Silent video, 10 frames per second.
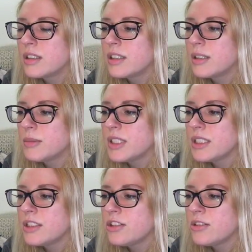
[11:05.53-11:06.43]
Emily,
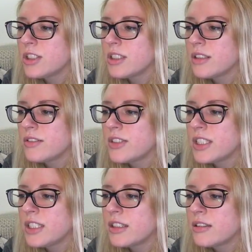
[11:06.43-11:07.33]
did you share the
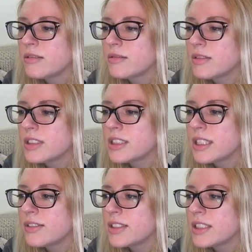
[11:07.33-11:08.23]
video? Is
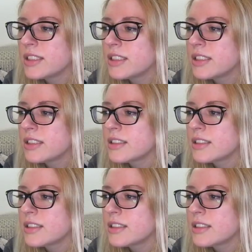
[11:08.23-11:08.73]
that what this is?